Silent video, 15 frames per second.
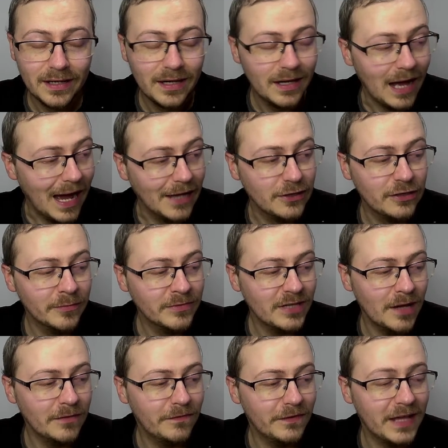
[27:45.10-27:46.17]
I sometimes
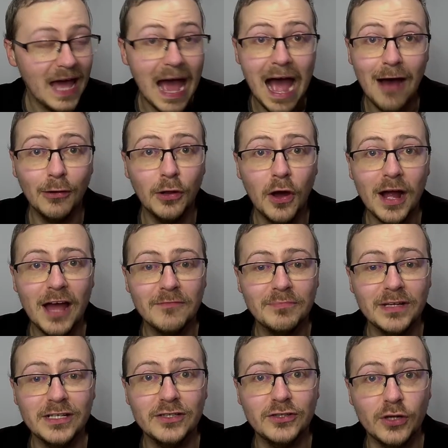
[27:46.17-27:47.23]
forget how long I've been
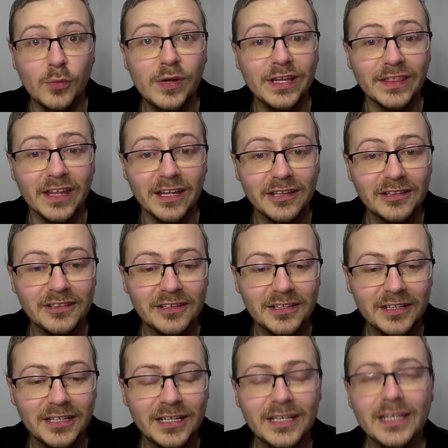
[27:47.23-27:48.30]
doing this.
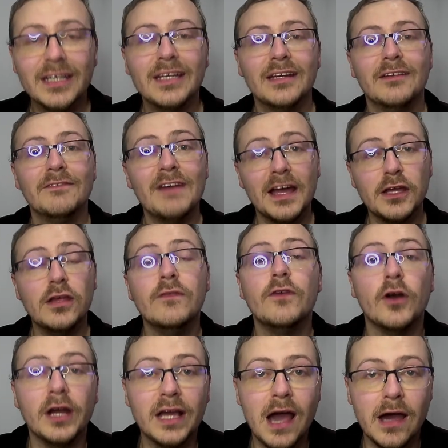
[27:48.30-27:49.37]
Thank you very
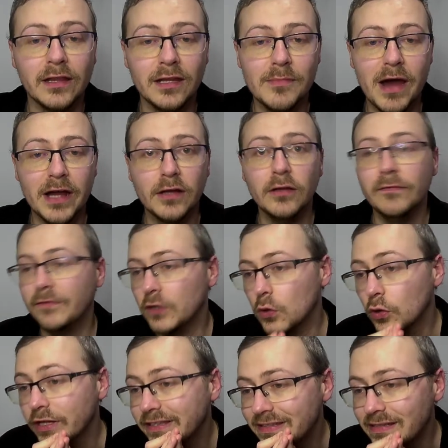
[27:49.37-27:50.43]
kindly, Michael, for your
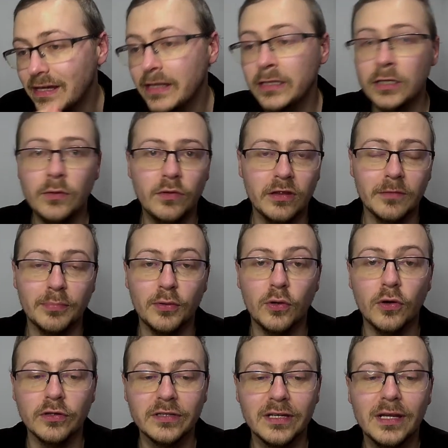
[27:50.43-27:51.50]
continued support
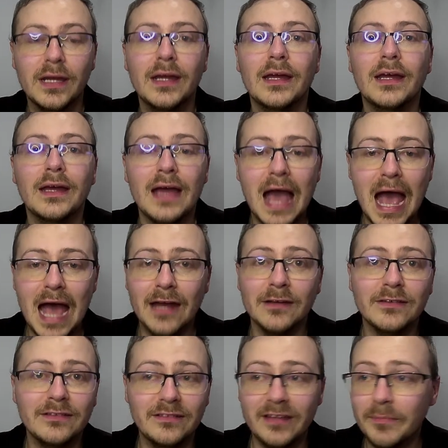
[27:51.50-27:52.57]
and
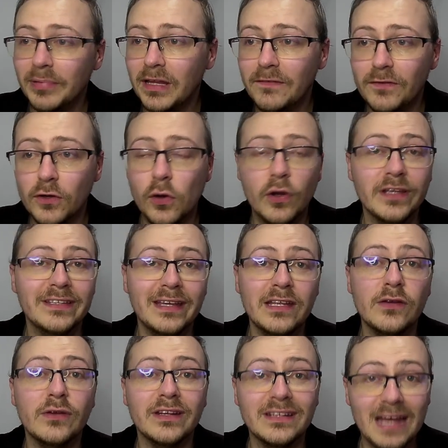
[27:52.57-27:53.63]
simply for your continued
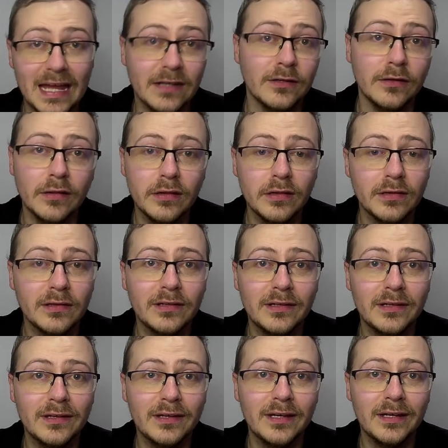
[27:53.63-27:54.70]
attendance.
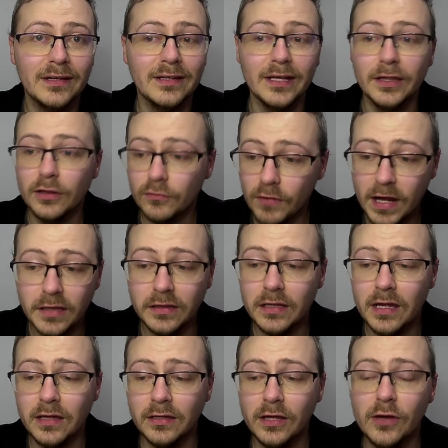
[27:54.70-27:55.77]
It's great seeing
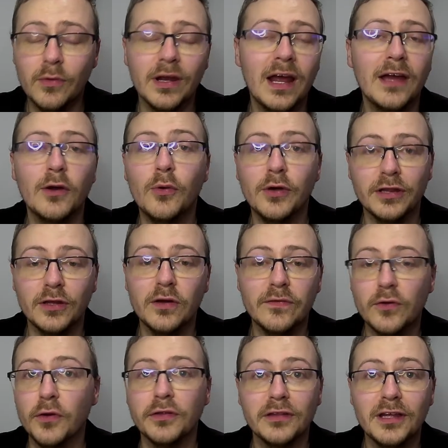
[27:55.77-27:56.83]
you, and I always knew, of
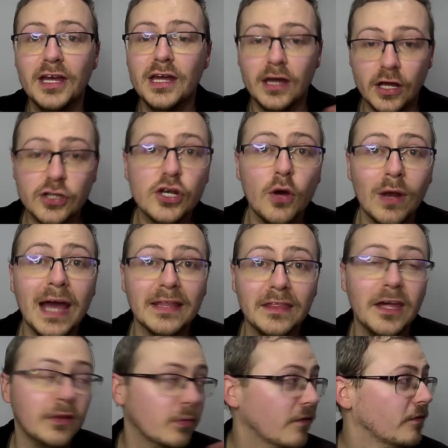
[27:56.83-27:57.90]
course, a show like this
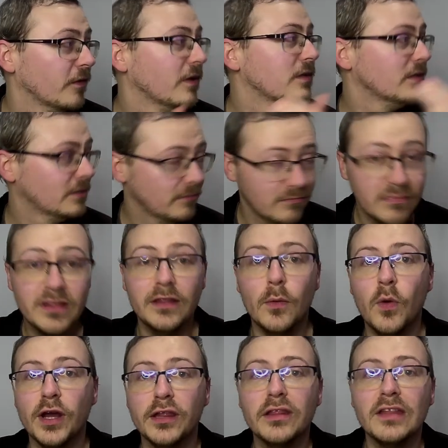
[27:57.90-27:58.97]
with the word
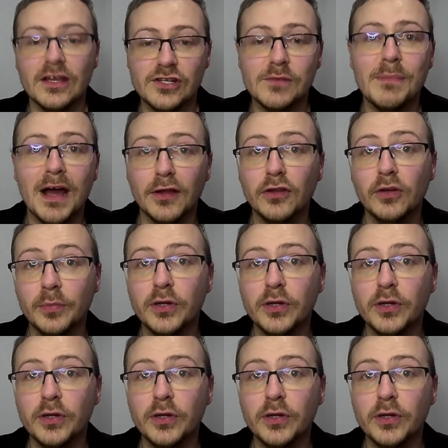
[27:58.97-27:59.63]
Sasha Banks WWE